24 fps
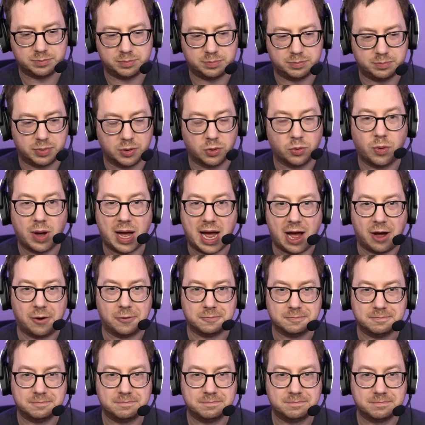but wow.
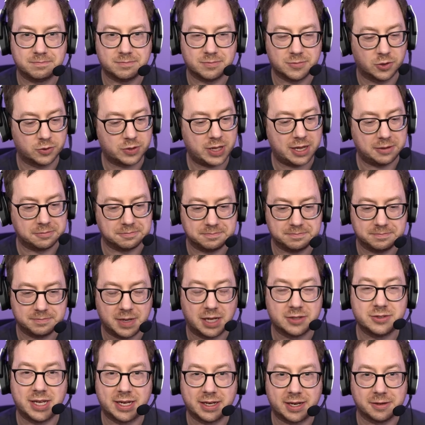Okay,
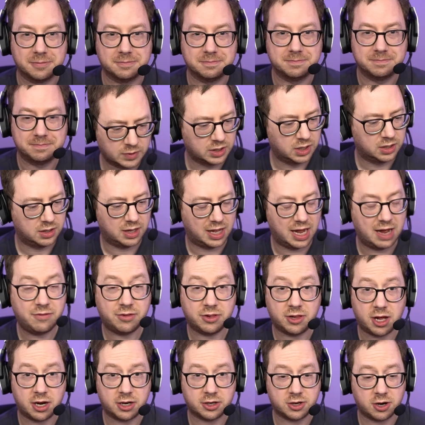I'll take it. I have a
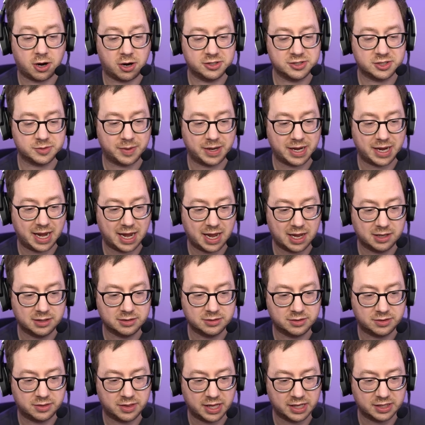lot of cards in my
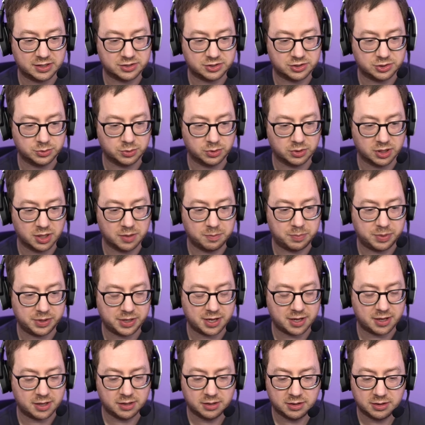hand thanks to
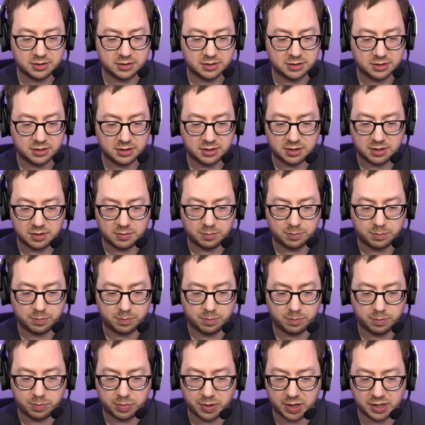Olympia,
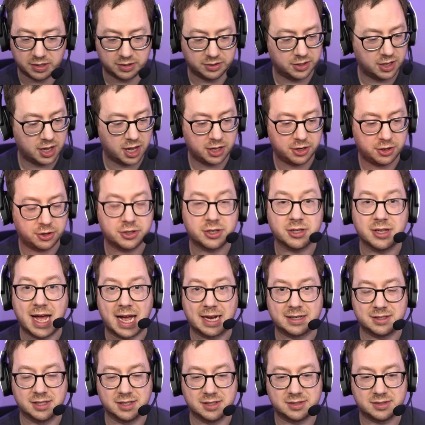but none are
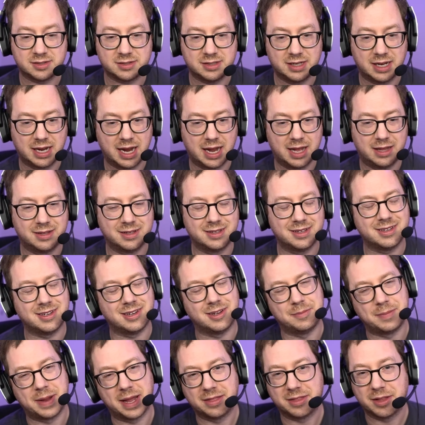Galactus. And
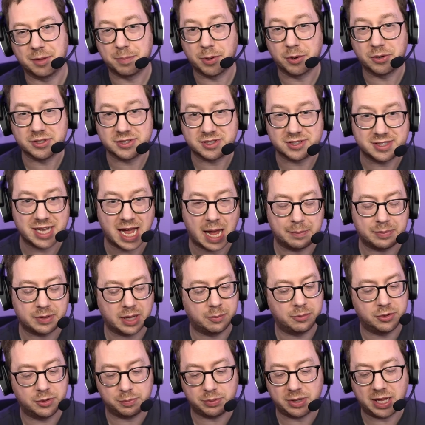oh man, the opponent snapped.
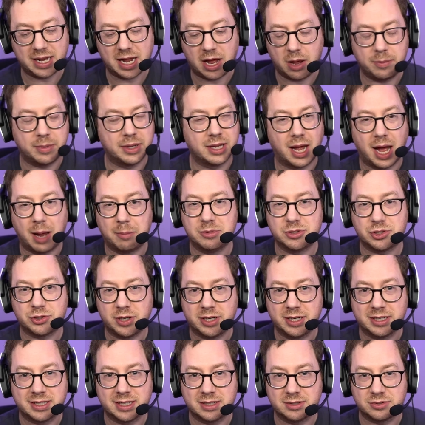I'm gonna play it out. man. I'm just
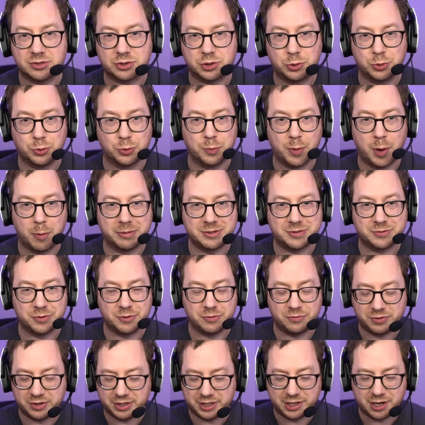trying to get cool moments for a
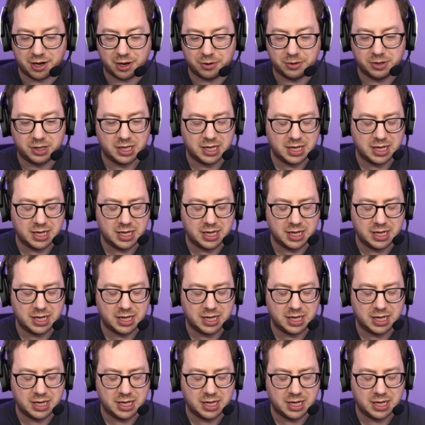video.